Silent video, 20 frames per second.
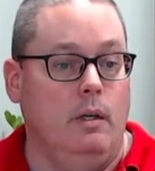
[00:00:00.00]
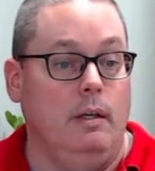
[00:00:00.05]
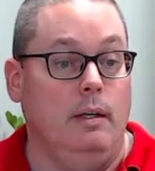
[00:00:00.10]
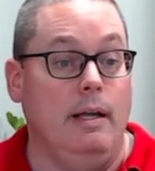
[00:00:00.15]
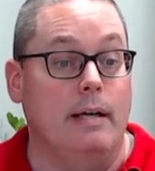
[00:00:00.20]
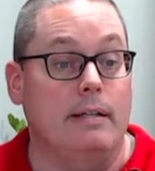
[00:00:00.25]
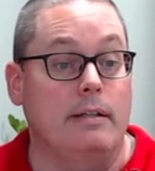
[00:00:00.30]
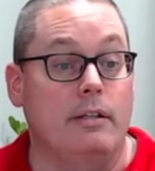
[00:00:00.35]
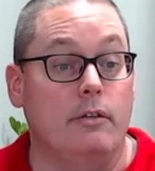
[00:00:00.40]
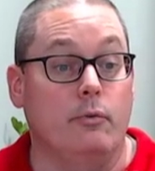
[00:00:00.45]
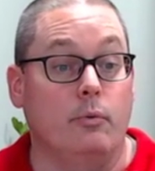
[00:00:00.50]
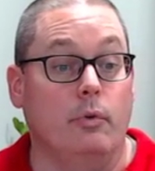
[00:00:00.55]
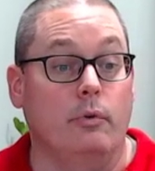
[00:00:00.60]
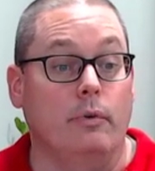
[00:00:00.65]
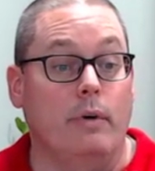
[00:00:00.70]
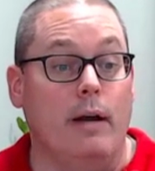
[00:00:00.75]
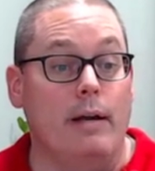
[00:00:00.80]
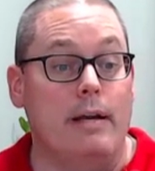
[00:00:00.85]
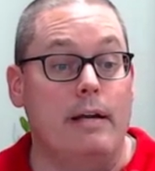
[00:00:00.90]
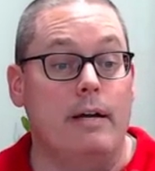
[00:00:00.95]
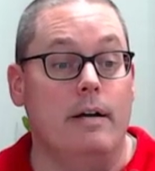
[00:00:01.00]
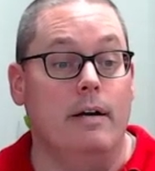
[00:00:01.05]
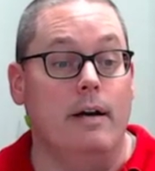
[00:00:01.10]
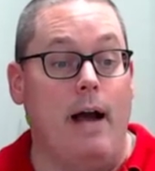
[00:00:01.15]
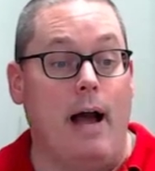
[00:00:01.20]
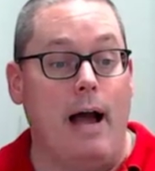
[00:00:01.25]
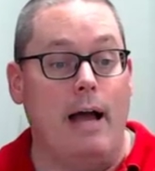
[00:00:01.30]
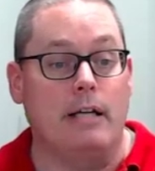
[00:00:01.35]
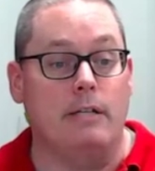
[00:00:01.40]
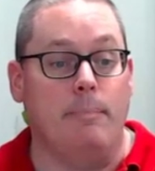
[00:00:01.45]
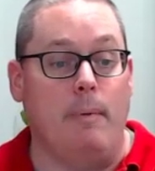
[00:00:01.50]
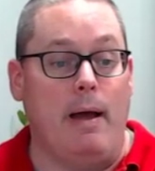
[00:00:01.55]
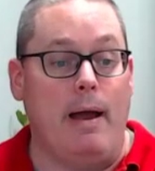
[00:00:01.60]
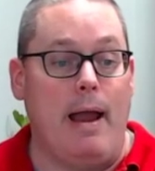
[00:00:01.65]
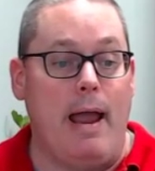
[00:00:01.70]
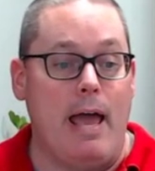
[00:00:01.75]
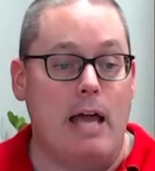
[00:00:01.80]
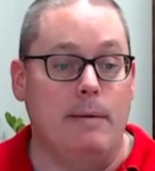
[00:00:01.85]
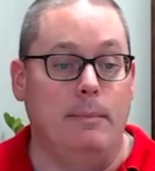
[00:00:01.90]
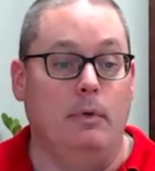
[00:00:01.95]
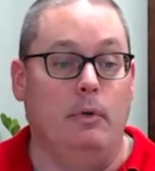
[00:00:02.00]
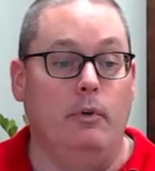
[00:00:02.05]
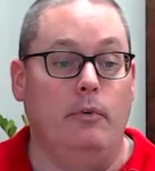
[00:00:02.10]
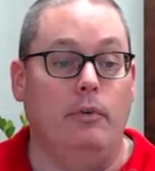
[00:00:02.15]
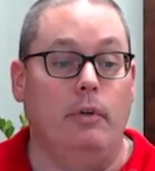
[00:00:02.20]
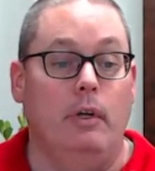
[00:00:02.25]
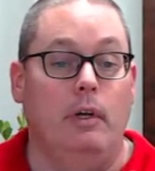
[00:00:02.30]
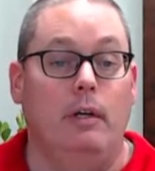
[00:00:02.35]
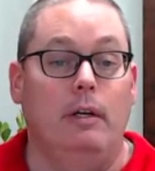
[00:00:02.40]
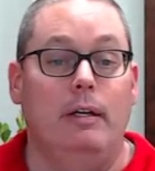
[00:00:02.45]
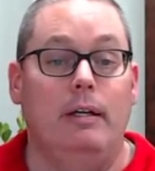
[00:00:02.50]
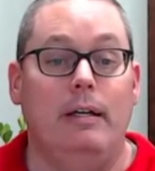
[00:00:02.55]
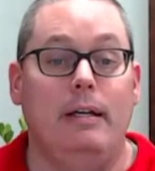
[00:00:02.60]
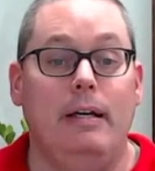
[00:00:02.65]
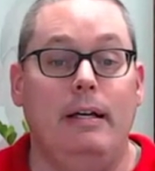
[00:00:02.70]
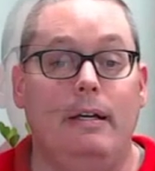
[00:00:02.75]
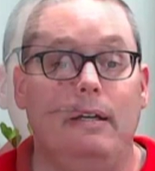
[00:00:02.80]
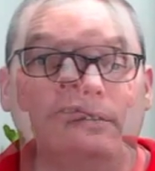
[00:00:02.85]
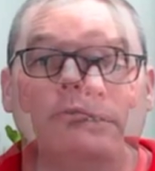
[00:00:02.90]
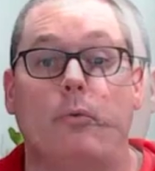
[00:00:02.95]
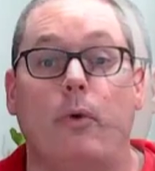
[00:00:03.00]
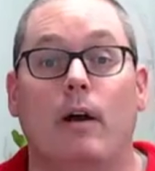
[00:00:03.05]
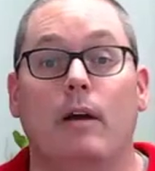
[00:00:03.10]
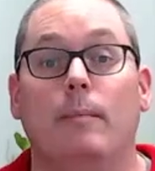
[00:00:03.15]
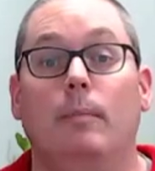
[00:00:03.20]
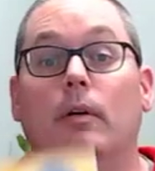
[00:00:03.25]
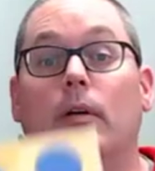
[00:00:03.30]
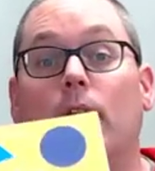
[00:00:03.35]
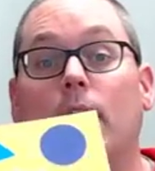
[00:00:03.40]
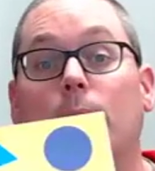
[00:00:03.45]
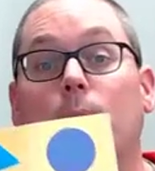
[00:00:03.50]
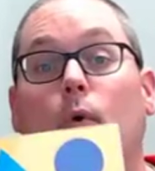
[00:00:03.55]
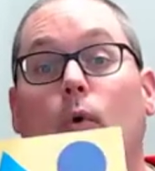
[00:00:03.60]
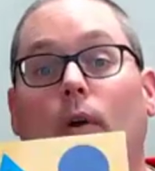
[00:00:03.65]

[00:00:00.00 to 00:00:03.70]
like this one right here, I Spy Animals, it is a square book, more